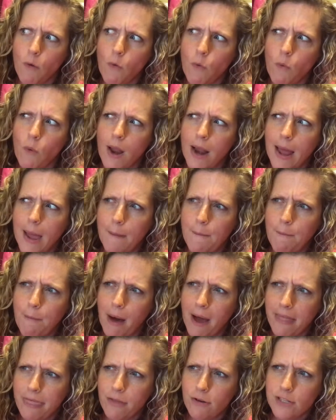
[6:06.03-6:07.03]
When I
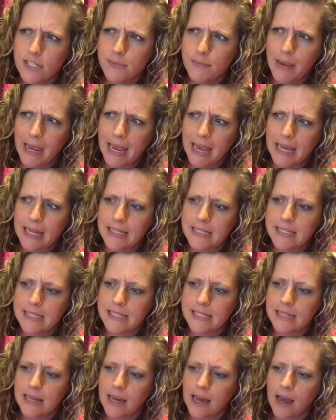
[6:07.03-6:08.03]
bought those
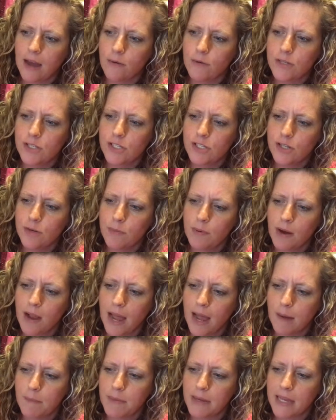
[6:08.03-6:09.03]
pants, I was super
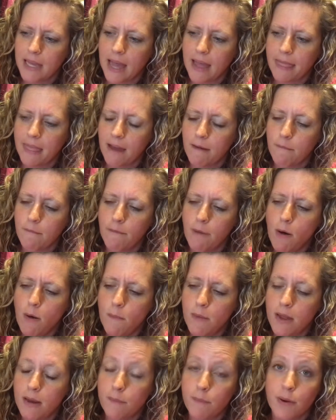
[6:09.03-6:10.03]
happy at that
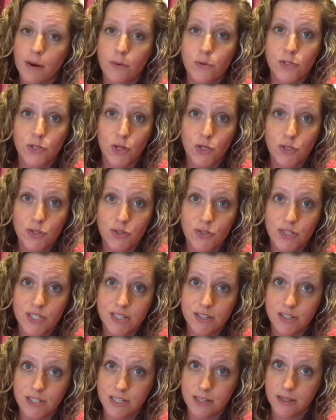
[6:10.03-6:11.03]
moment, but I was also
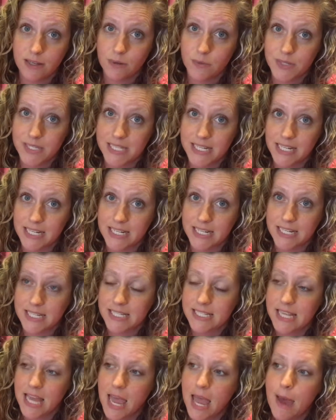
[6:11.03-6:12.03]
still dealing with
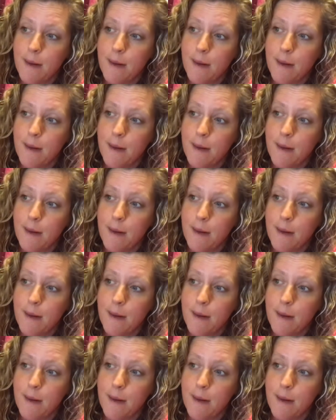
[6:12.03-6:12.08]
sickness.